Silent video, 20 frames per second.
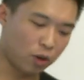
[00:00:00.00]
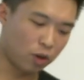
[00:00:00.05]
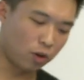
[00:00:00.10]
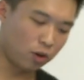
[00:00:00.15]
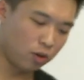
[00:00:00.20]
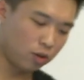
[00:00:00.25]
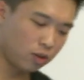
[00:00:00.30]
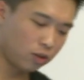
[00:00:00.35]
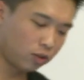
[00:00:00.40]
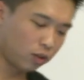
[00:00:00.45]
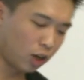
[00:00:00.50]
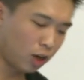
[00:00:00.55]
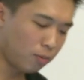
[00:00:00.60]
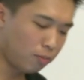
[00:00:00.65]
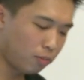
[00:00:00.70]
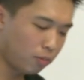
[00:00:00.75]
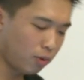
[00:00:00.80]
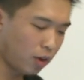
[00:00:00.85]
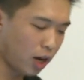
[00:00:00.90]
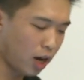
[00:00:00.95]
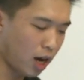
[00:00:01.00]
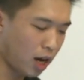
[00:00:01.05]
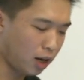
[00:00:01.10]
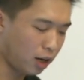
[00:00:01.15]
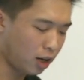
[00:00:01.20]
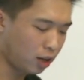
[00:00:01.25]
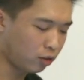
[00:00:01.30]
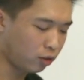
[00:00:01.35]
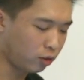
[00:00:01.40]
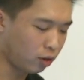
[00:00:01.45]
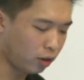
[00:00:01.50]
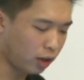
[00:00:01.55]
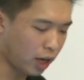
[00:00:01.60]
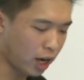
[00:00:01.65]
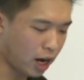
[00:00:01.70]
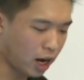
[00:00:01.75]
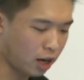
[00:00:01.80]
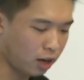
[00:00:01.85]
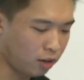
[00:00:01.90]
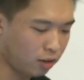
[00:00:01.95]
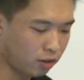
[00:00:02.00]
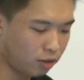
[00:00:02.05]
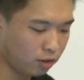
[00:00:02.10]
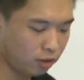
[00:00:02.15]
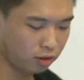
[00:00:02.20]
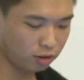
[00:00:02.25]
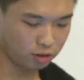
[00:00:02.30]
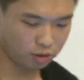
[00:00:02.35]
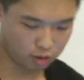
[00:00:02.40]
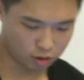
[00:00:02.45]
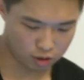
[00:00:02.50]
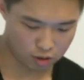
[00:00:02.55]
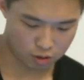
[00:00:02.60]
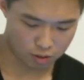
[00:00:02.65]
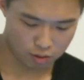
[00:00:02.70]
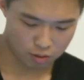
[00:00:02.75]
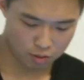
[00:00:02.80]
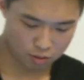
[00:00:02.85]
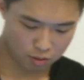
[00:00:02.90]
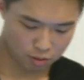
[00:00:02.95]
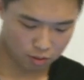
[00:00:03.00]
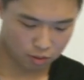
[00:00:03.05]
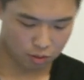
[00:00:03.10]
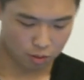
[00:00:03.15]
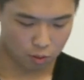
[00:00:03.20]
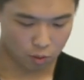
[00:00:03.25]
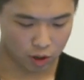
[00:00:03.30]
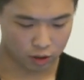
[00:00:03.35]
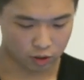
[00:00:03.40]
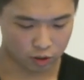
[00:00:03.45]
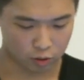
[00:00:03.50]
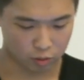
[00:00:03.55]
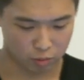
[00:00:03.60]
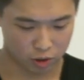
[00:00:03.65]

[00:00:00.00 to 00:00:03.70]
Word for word: coded this up, and let's look at, you know, what this